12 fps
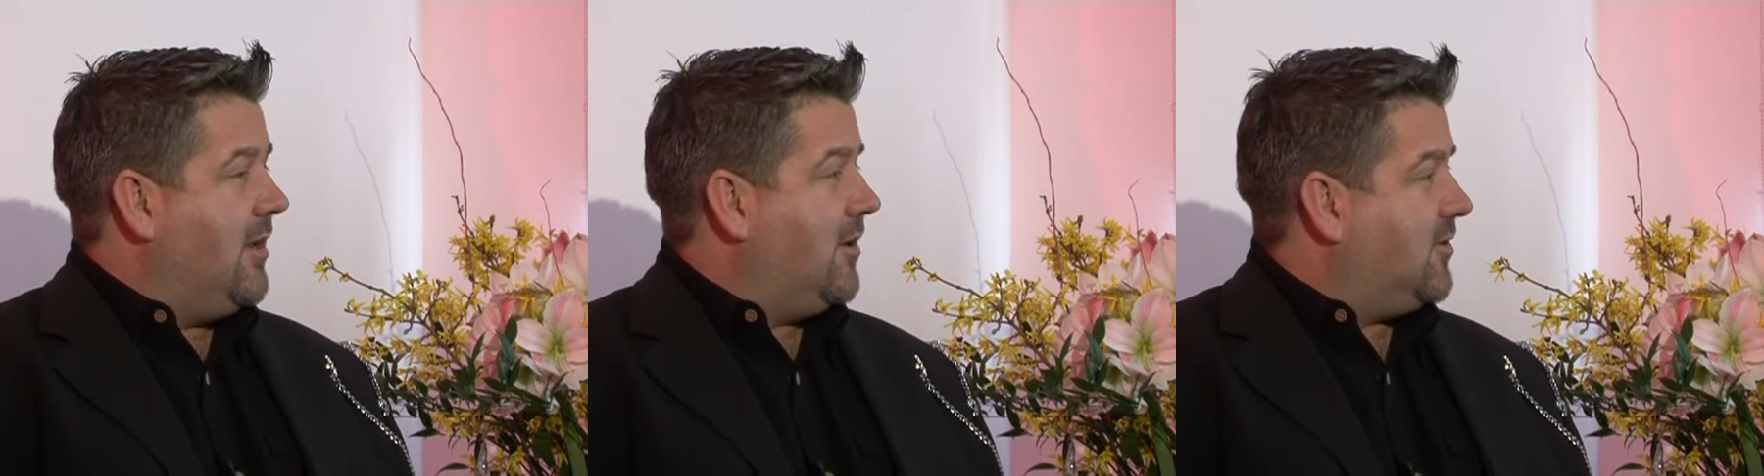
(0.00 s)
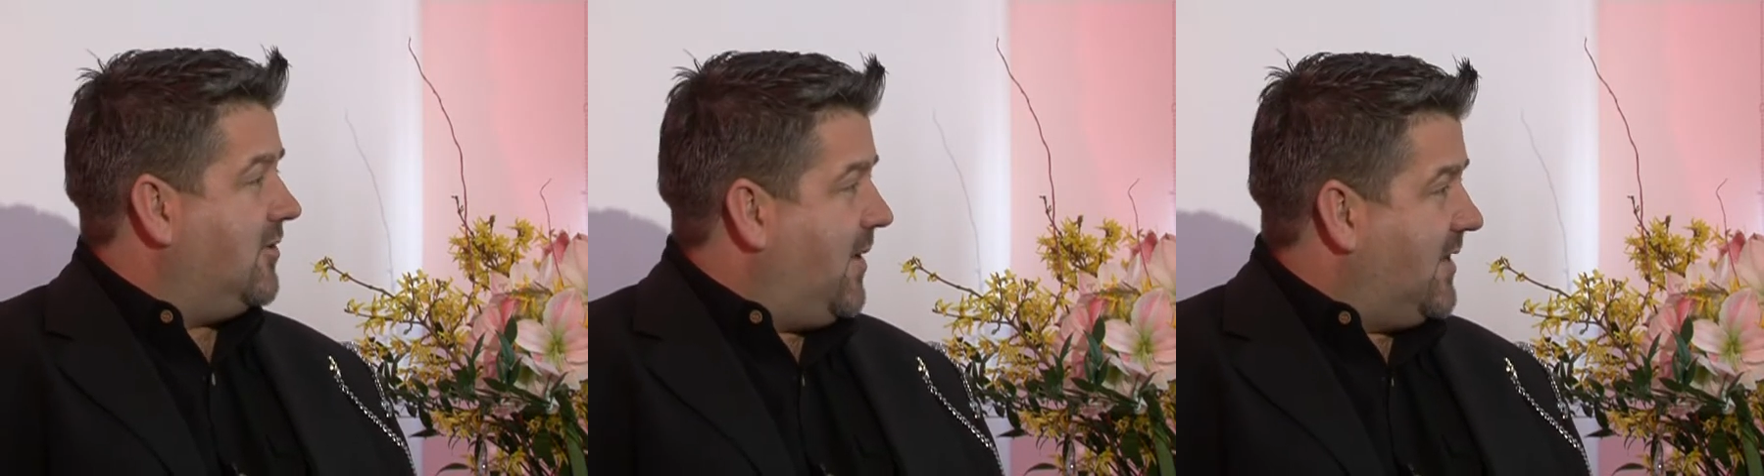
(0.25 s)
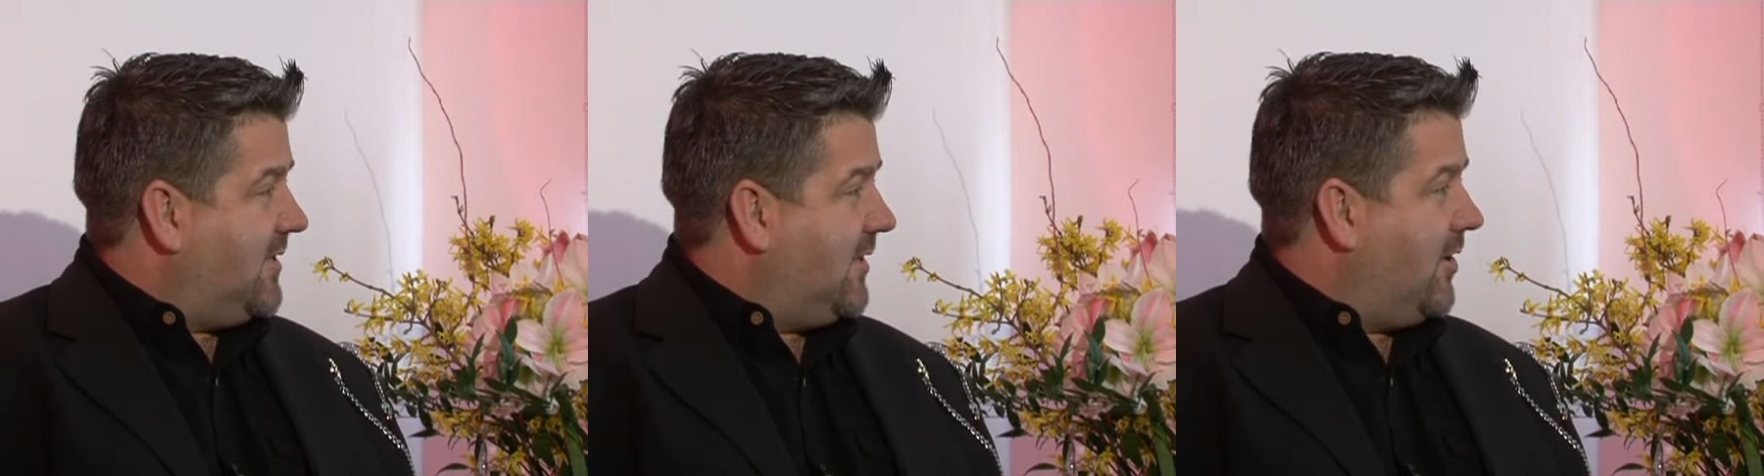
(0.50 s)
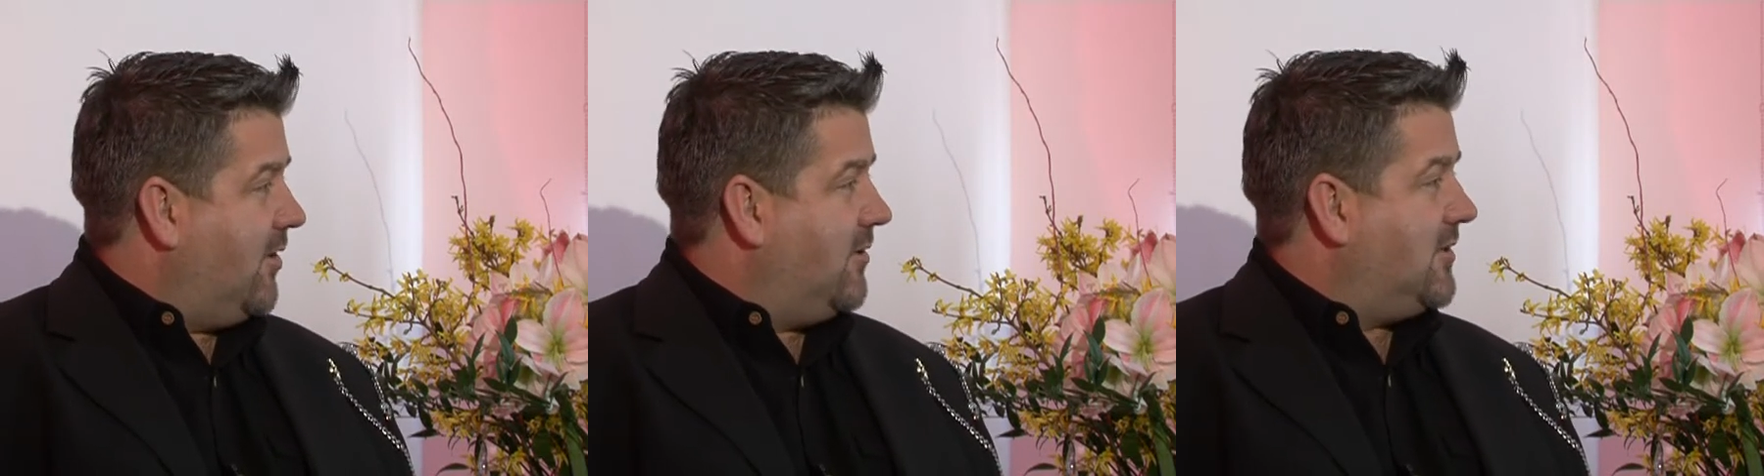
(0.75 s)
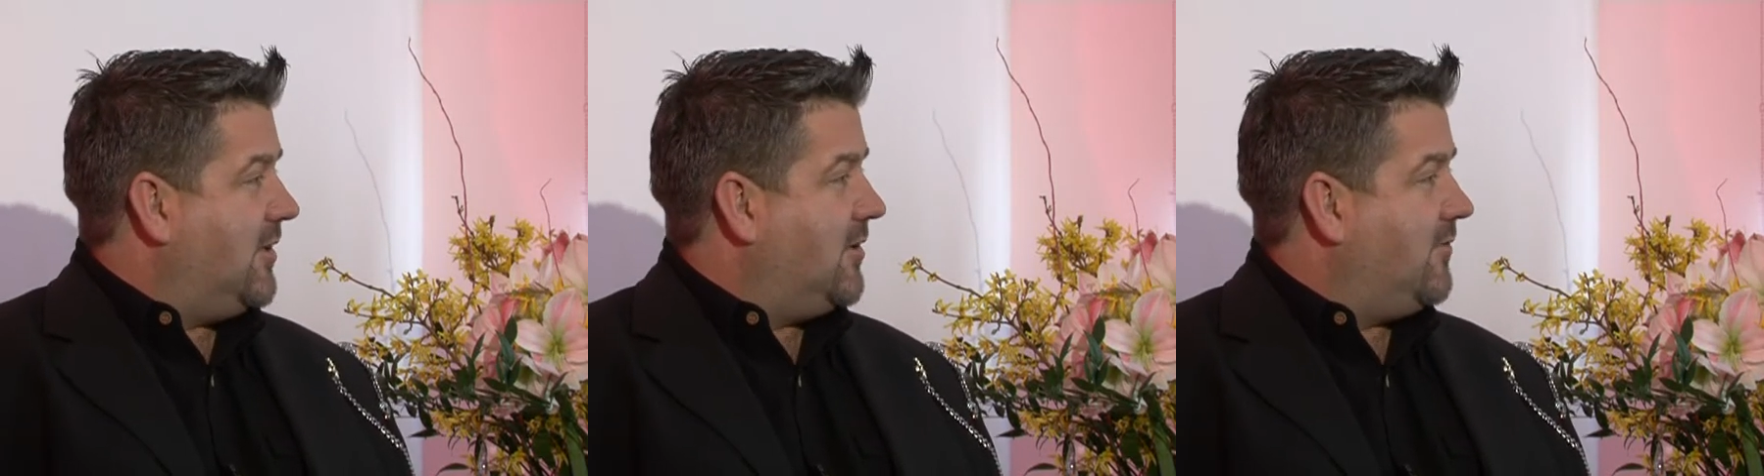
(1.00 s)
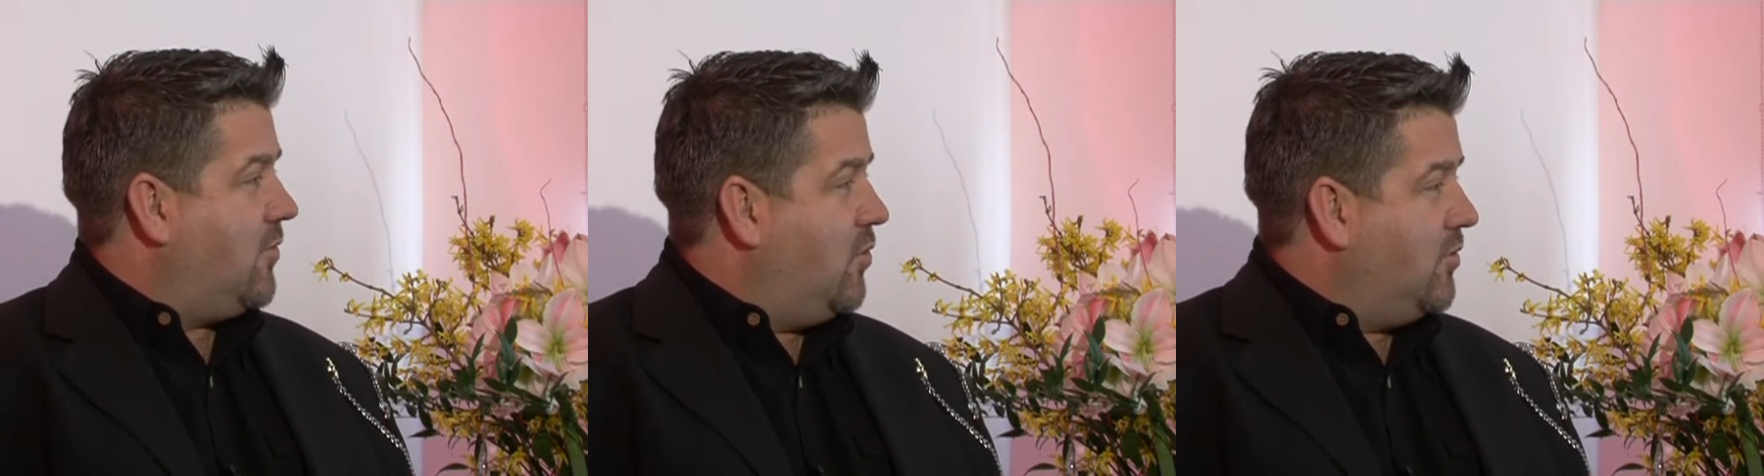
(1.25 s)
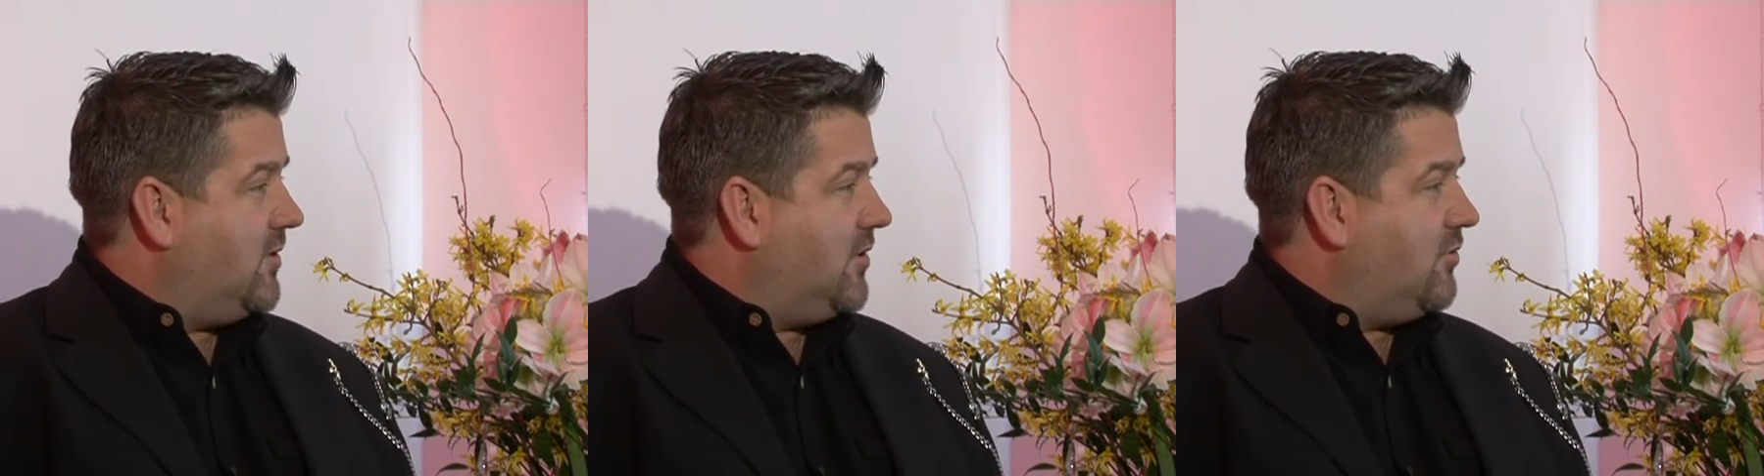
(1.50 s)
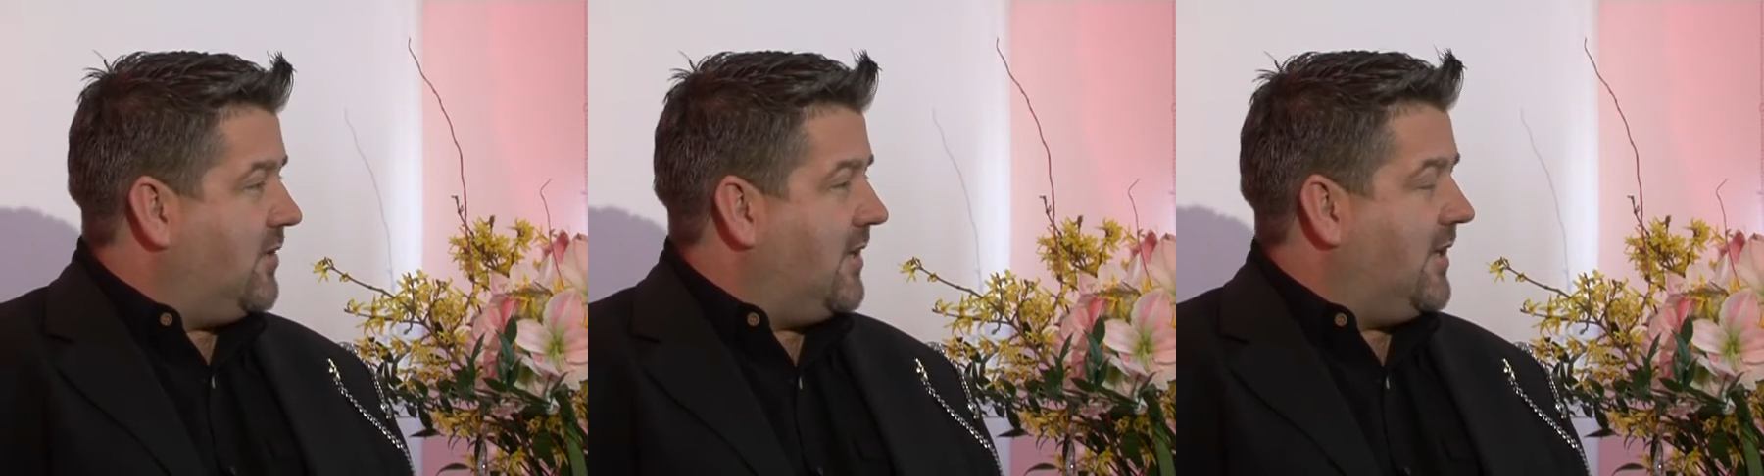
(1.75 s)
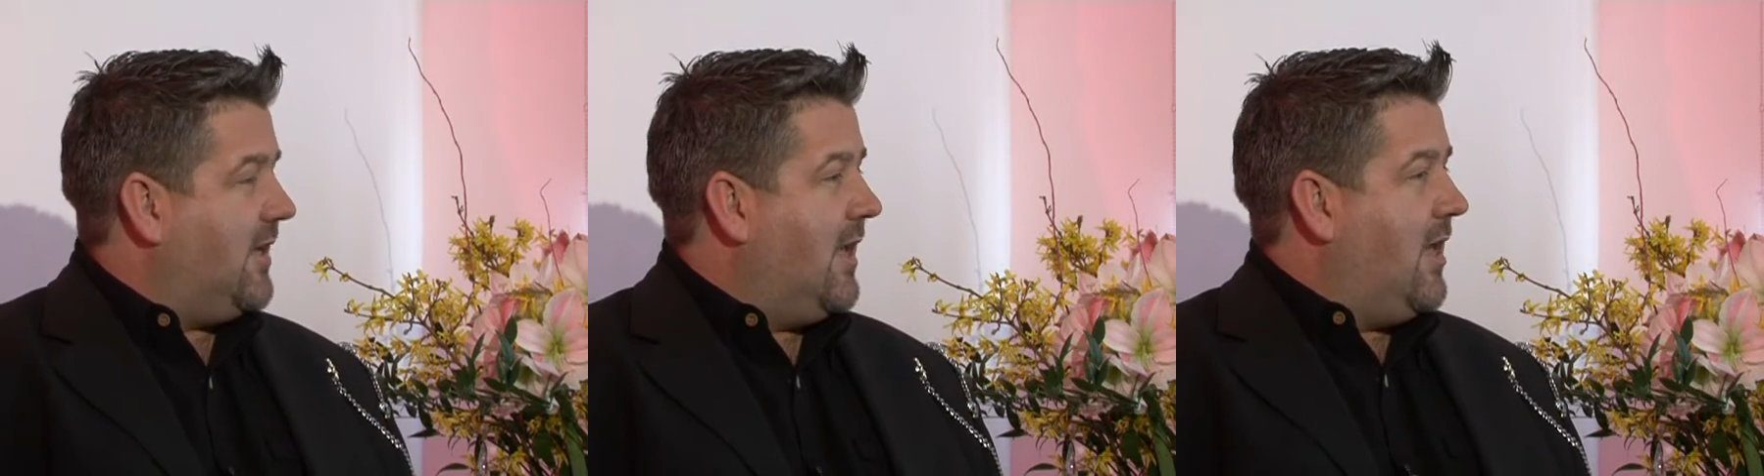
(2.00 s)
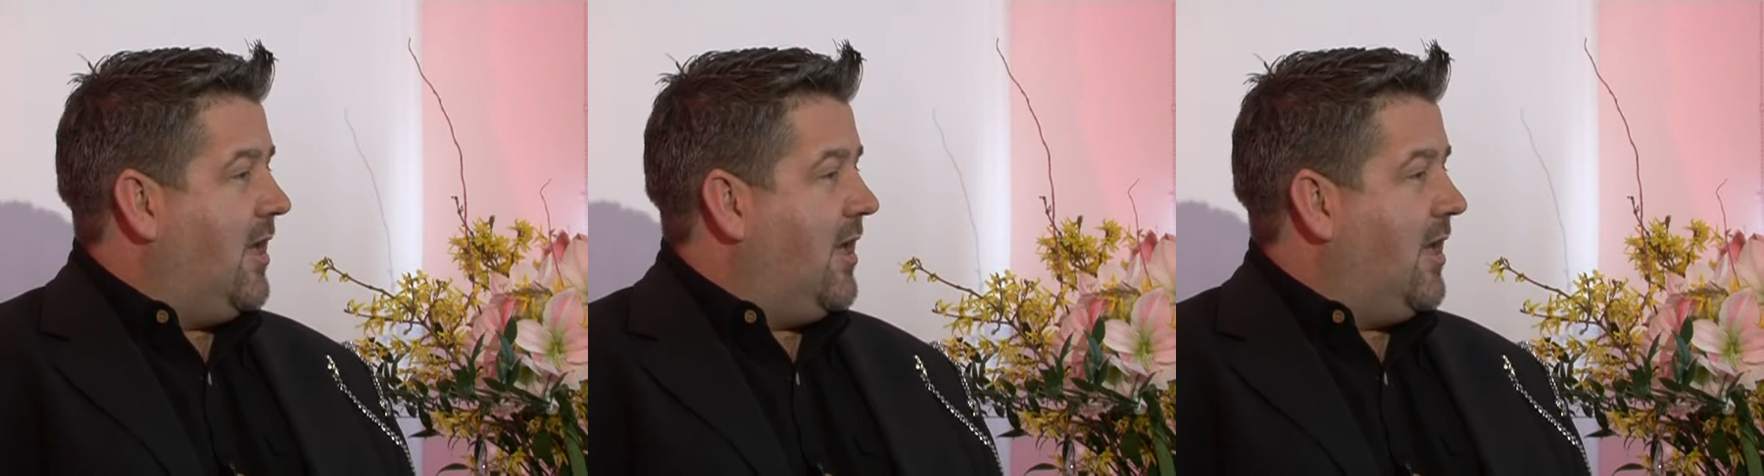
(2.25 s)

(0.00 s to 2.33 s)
lots of petticoats, a lot of corsetry,